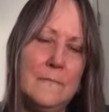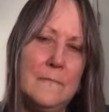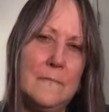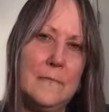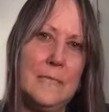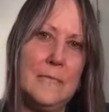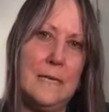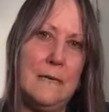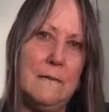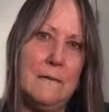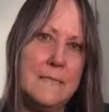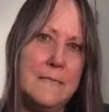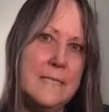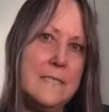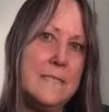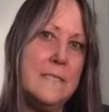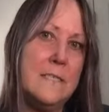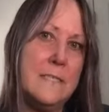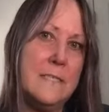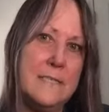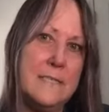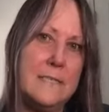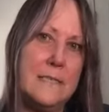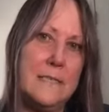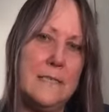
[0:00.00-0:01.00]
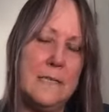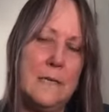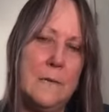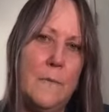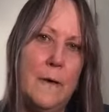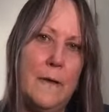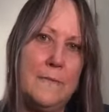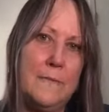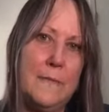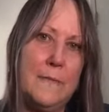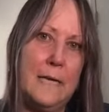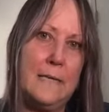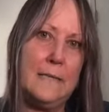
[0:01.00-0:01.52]
And I was just thinking
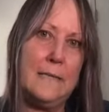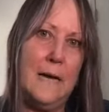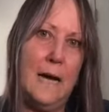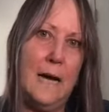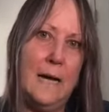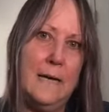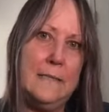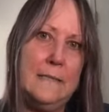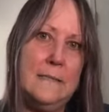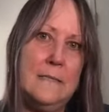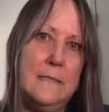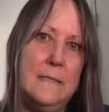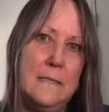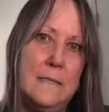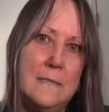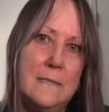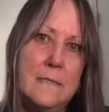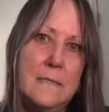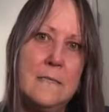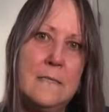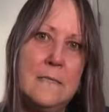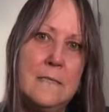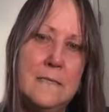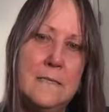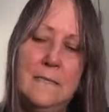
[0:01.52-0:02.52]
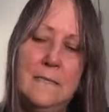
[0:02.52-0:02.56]
about that kindness.